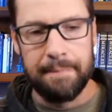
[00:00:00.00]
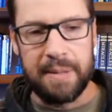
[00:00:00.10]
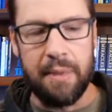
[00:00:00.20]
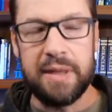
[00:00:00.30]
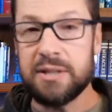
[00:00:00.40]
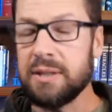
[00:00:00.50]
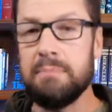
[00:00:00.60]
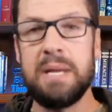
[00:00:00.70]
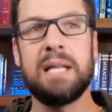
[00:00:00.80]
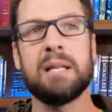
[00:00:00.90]
Now, this
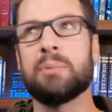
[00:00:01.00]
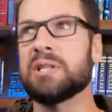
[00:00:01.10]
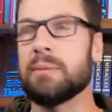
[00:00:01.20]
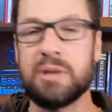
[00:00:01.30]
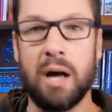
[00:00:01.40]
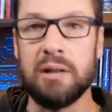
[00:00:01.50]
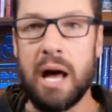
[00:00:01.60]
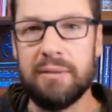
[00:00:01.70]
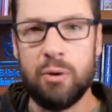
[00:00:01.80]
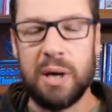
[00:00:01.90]
immediately brings up a
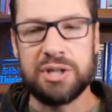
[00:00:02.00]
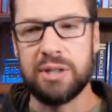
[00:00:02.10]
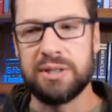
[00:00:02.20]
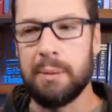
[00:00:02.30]
lot of questions.